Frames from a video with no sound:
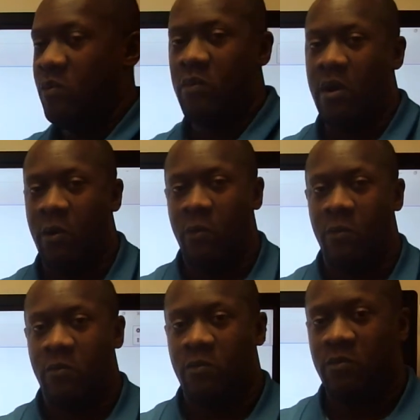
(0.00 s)
Well,
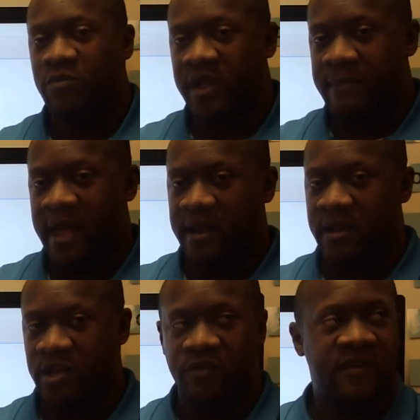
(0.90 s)
think about it.
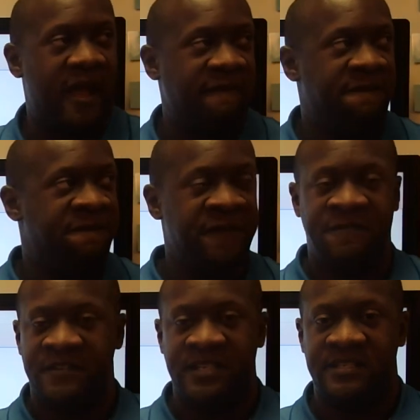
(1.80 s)
You've got
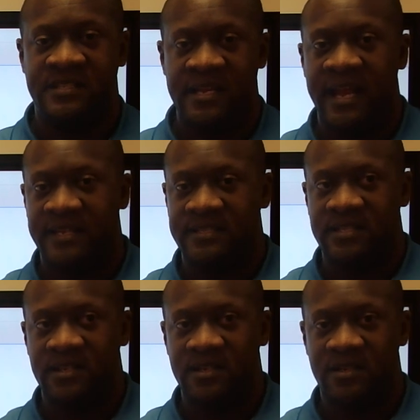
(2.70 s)
50
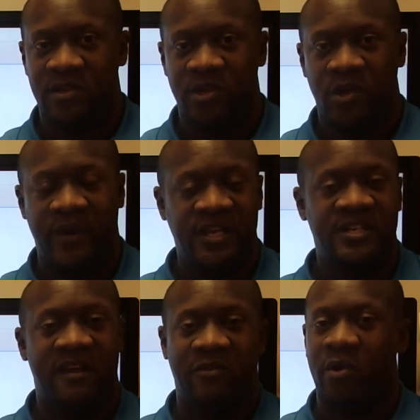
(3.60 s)
states who each
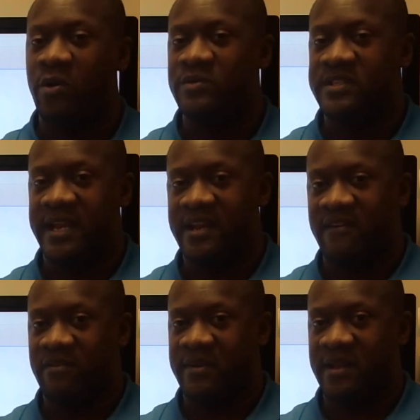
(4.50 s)
have their own state
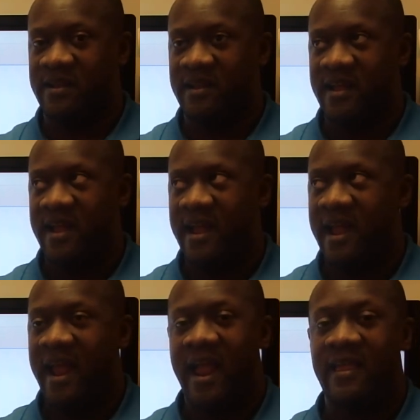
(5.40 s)
government.
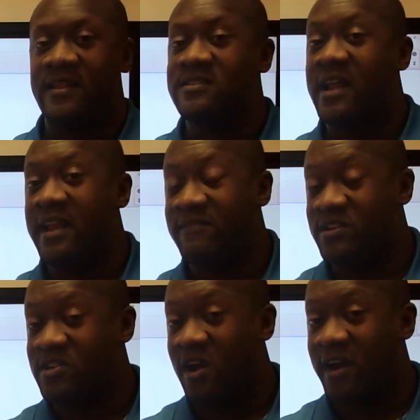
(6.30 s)
And that's not
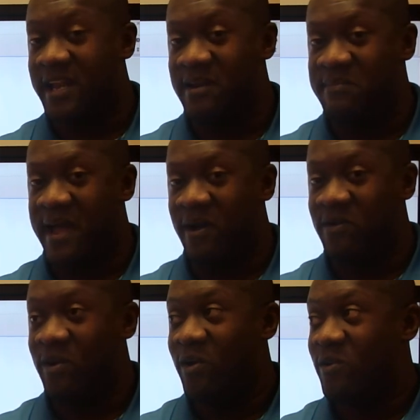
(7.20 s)
even talking
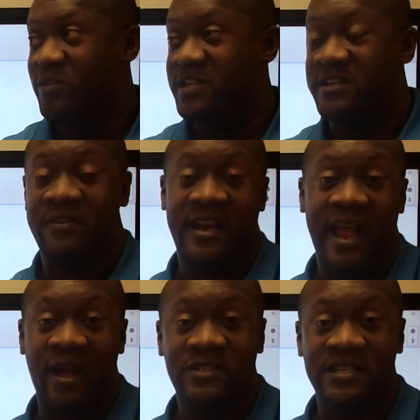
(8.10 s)
about the different
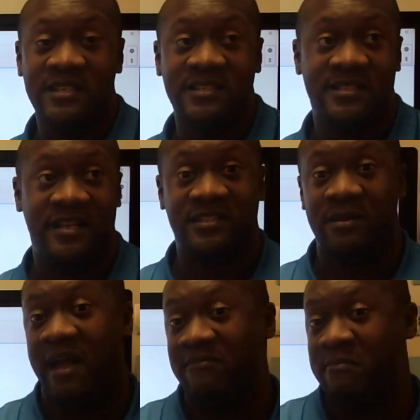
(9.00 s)
counties that
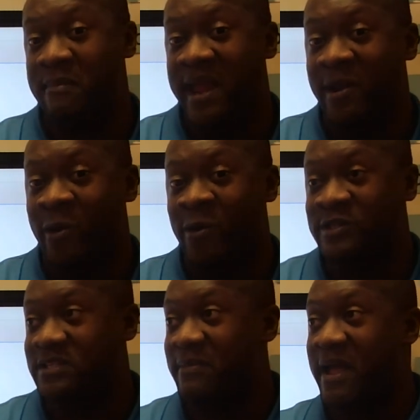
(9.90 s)
some have
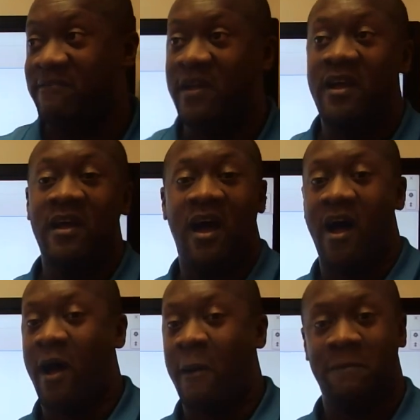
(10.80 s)
mayors, some have
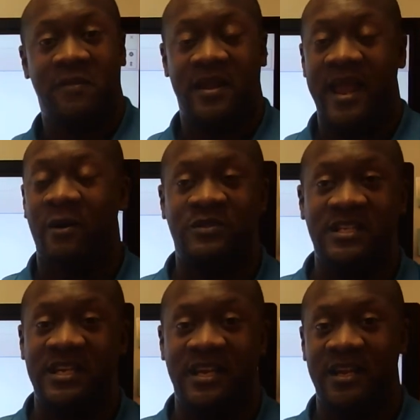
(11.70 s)

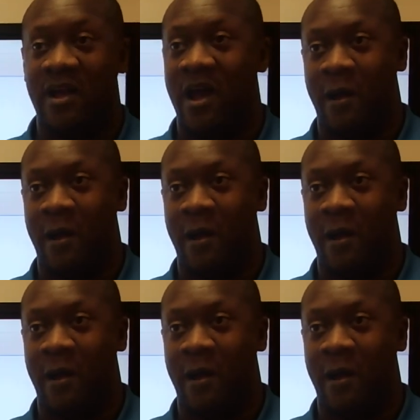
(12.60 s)
county,